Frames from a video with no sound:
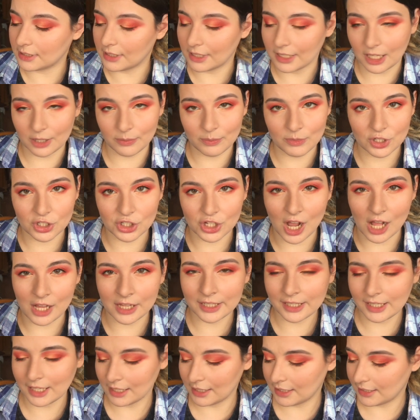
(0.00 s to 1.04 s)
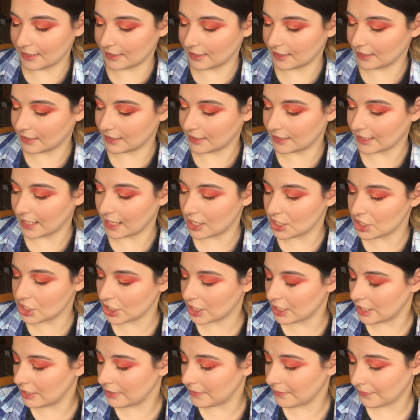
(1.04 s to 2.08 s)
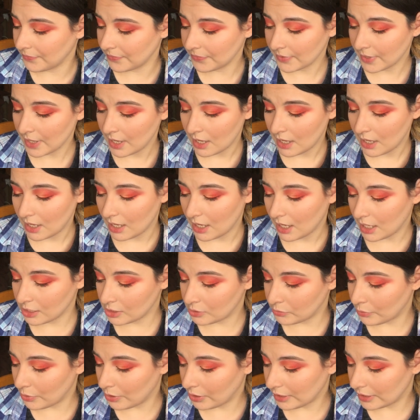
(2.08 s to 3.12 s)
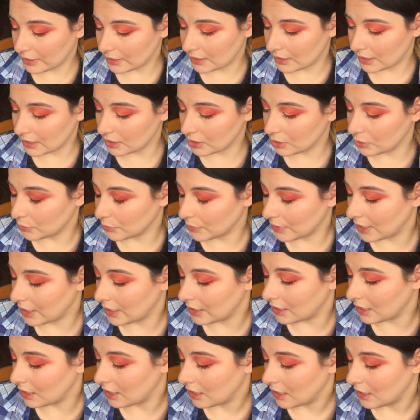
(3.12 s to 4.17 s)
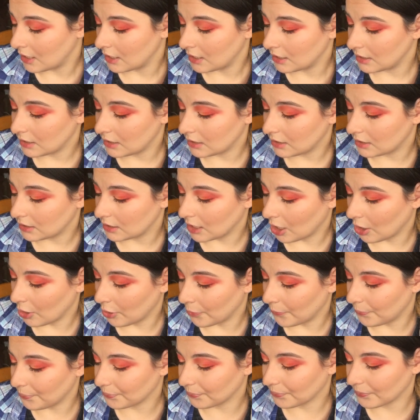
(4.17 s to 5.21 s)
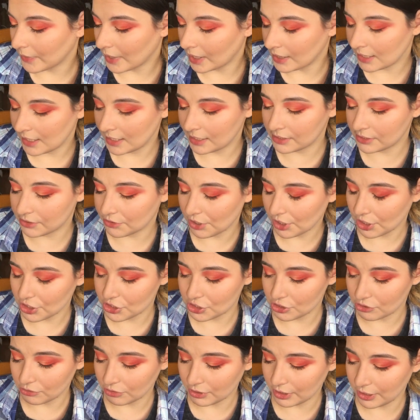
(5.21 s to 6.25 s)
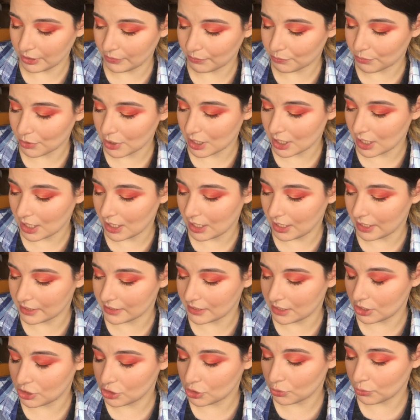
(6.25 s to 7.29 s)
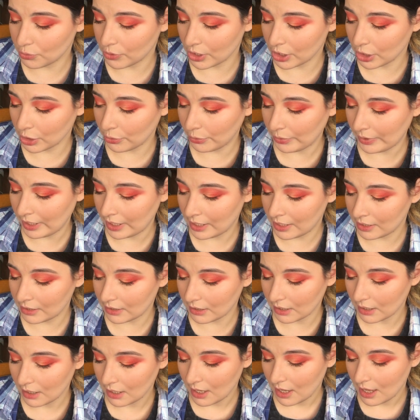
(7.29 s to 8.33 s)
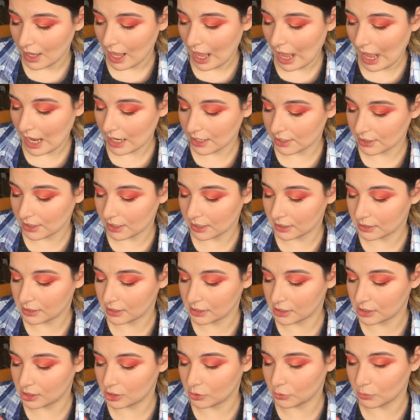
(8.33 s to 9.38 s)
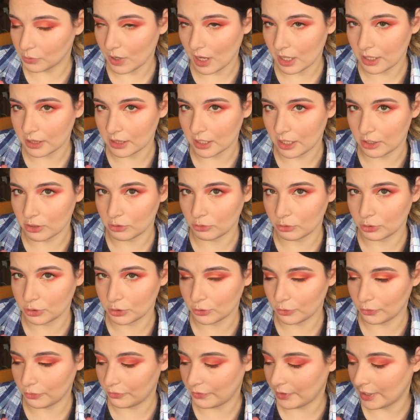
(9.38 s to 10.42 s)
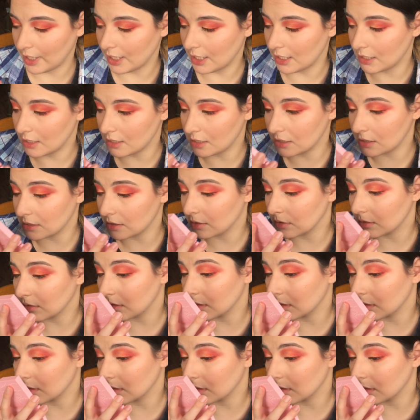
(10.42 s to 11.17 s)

is like a metallic and this is a satin as well as this one so these are actually pretty easy to work with and this is the one that also fades